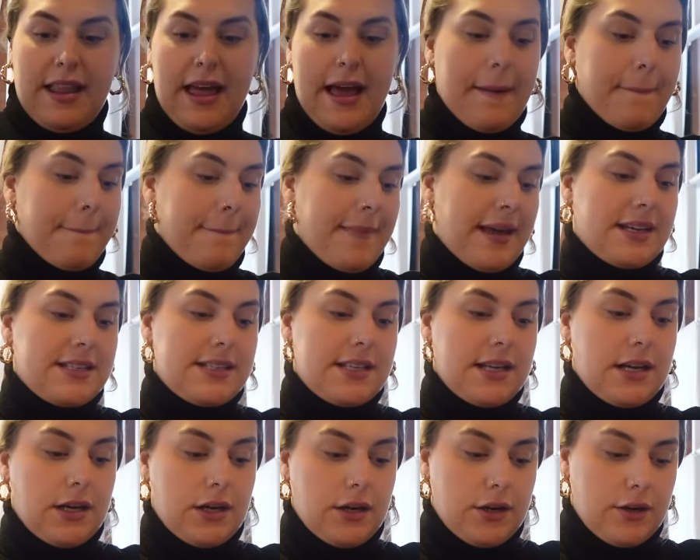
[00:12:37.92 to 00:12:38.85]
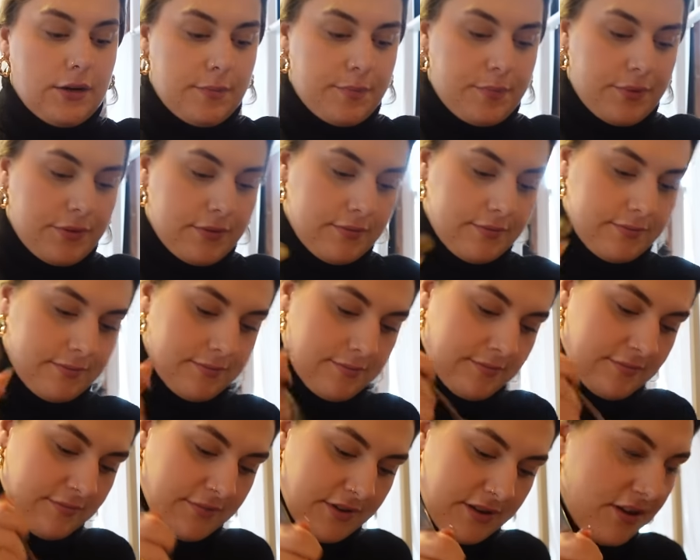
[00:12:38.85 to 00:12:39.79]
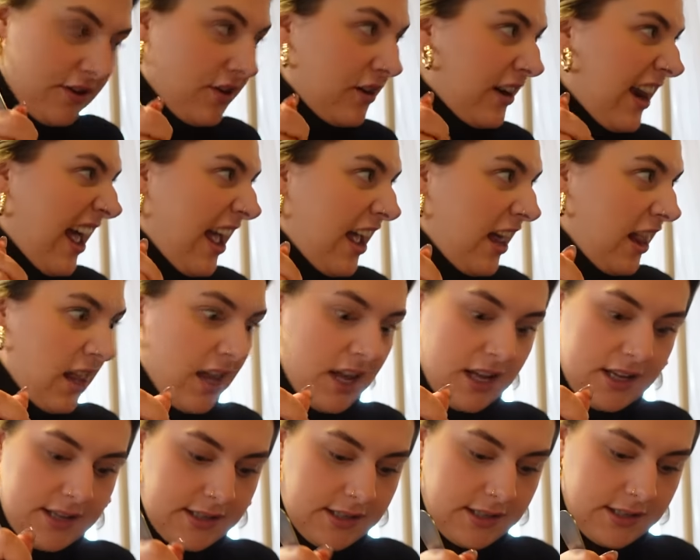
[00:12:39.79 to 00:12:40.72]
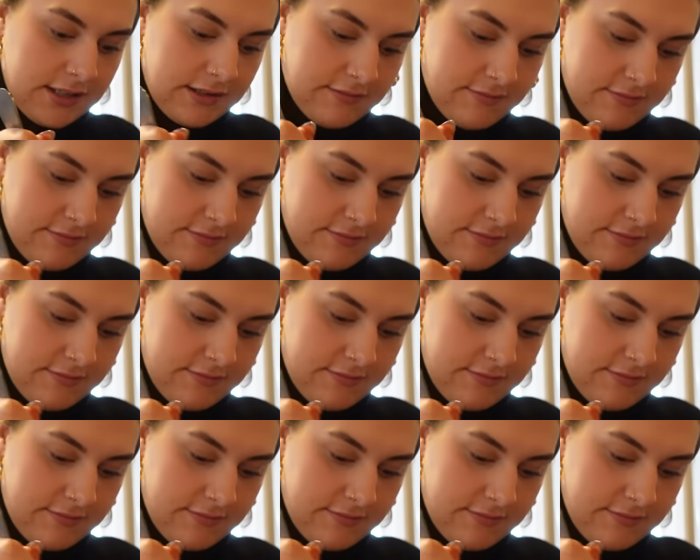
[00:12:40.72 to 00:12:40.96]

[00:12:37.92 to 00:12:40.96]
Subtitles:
like mix it up. You're gonna hate this.